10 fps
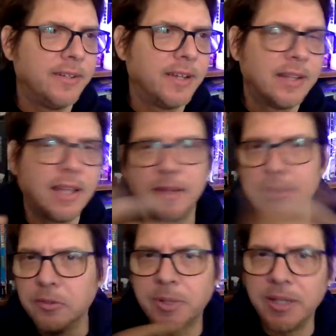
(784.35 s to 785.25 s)
a lot of
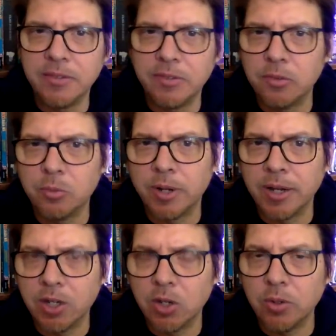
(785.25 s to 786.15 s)
these places where I
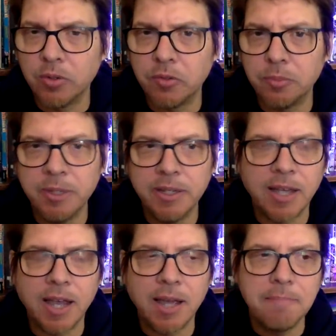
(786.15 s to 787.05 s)
go to speak,
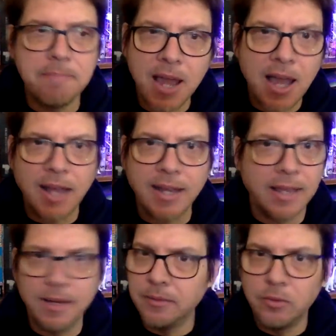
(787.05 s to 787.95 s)
I'm not.
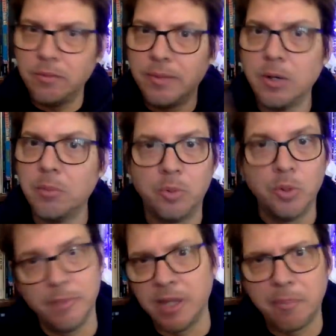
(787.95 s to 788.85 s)
I they don't
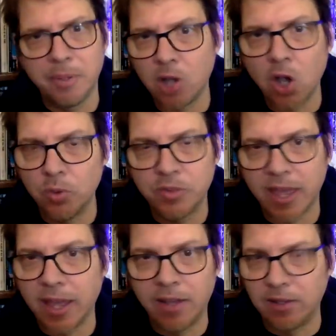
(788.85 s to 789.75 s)
put me up in a
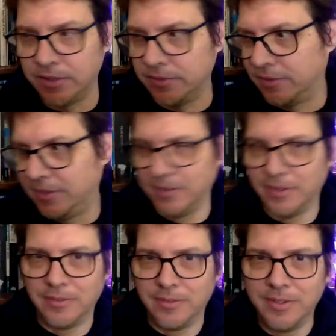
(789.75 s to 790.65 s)
hotel and you
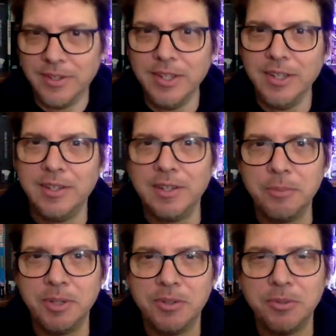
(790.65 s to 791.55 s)
know let
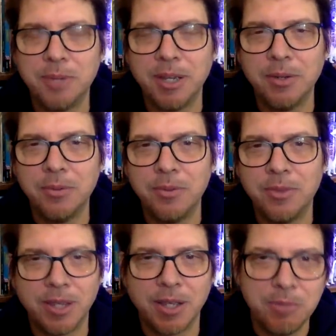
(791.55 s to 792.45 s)
me do my own
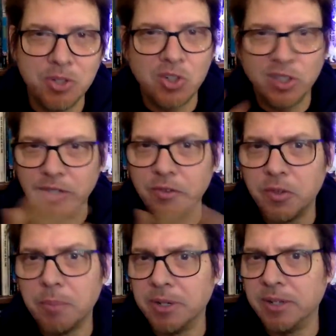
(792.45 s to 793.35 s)
thing. I'm usually in
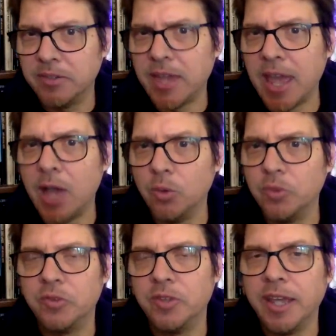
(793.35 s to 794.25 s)
somebody's
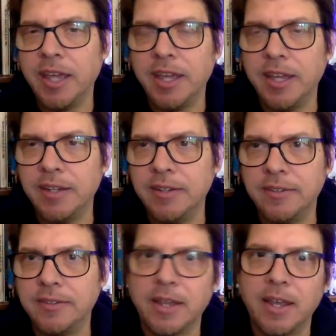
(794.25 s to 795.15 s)
house,
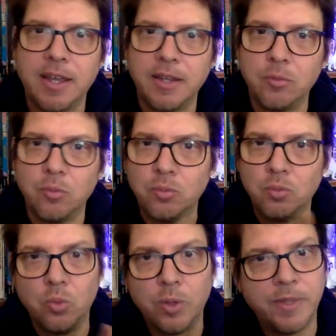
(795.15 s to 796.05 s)
and uh,
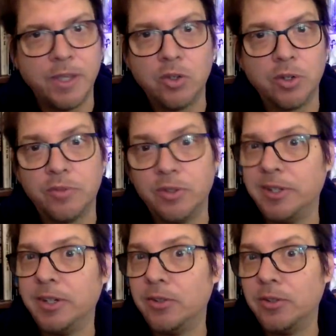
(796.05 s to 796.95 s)
what they cook for
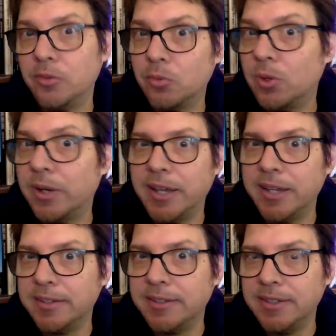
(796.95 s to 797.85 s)
dinner is what I
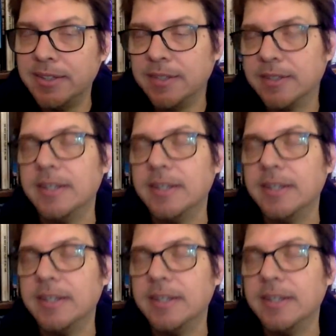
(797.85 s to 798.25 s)
get to eat